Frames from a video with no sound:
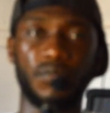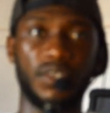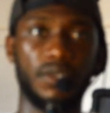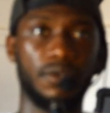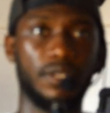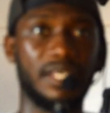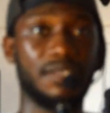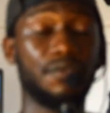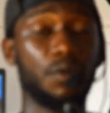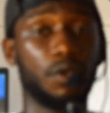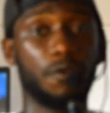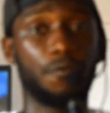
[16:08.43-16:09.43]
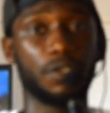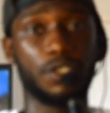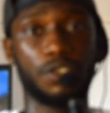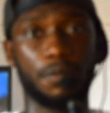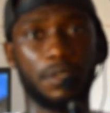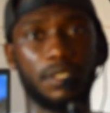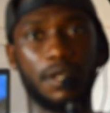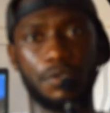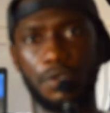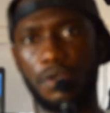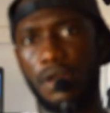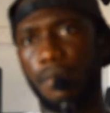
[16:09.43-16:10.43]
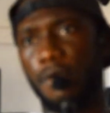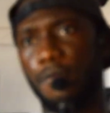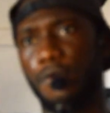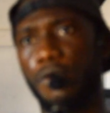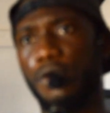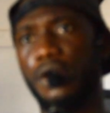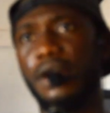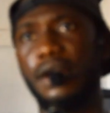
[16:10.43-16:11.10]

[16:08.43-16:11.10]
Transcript: There's even the one of 40 something thousand naira. But for